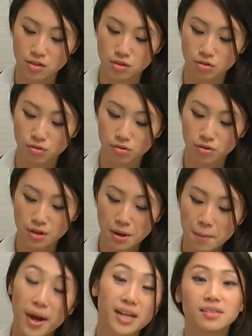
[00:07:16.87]
So,
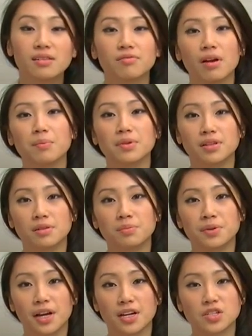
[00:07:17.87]
but I did rub a little
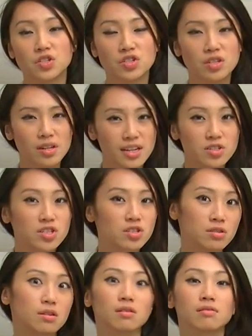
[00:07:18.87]
bit hard, so it's not like it's just
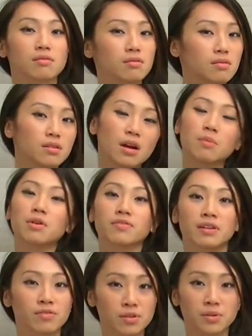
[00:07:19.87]
gonna come off
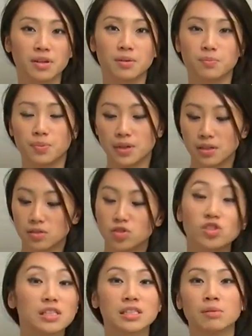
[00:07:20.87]
everywhere, but
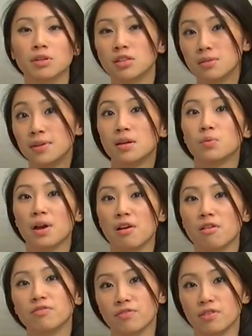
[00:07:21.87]
just something to be
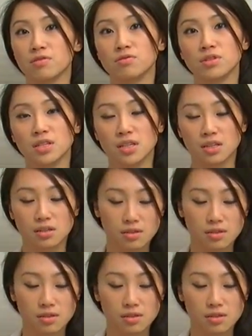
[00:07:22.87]
aware of if you're using it.